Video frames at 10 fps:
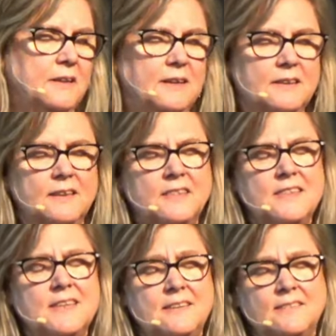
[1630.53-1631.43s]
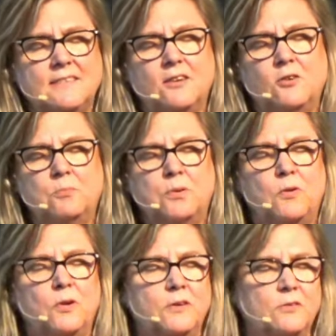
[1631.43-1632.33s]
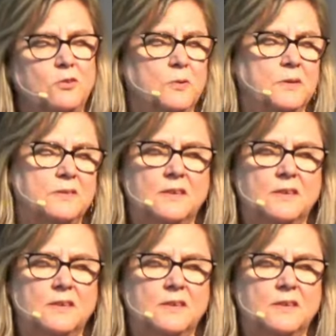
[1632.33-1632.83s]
that the things that are important to us,